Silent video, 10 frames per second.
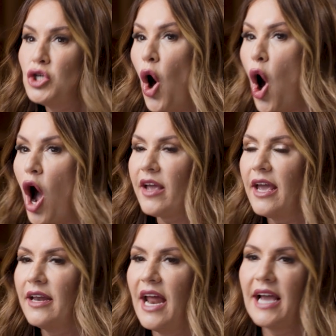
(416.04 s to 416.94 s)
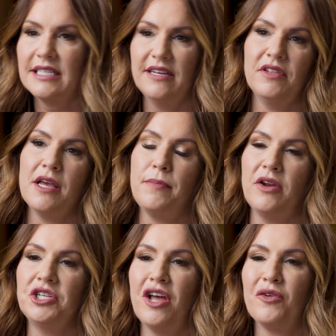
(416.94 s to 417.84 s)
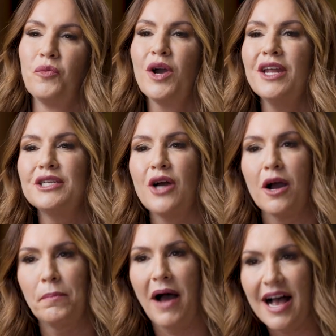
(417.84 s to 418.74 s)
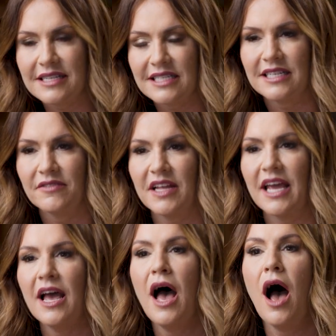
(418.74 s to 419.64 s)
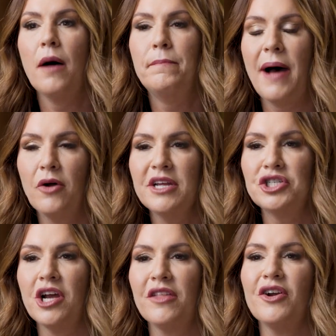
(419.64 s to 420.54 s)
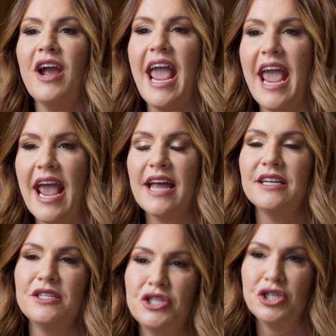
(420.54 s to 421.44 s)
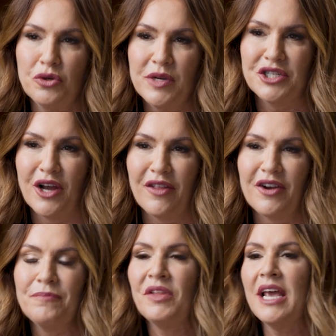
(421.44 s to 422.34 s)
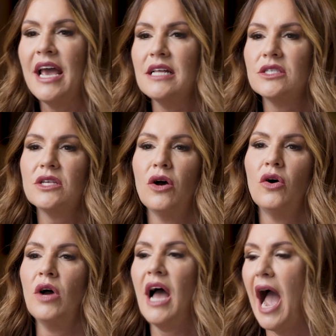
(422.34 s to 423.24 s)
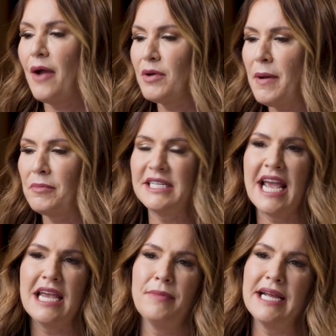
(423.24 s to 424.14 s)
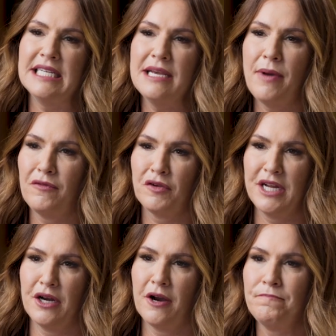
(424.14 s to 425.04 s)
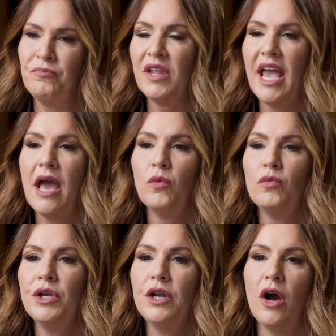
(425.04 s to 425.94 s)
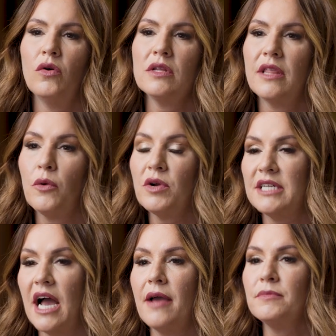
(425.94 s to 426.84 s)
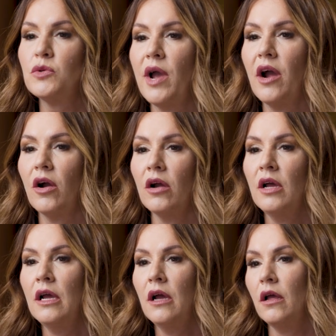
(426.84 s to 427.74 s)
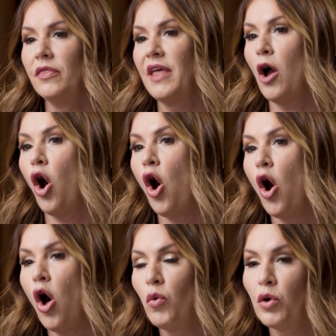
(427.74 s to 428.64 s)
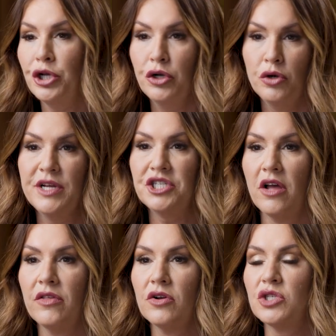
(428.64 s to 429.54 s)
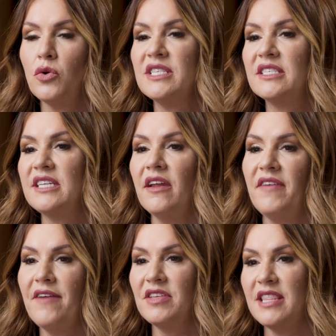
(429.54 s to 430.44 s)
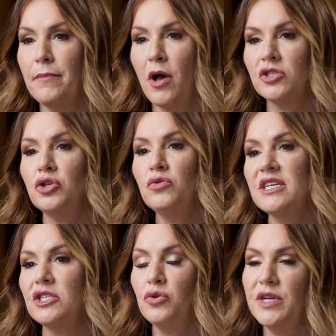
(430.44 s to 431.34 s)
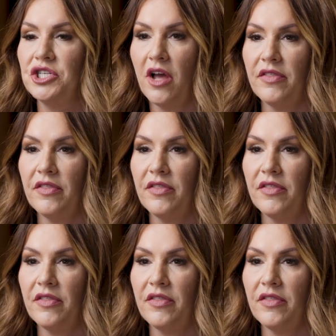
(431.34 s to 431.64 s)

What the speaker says: talking negatively about each other, we're going to talk positively about each other and to each other. And so I remember taking my team out for dinner, and there were times where they all were new to each other. So instead of having them all do this to each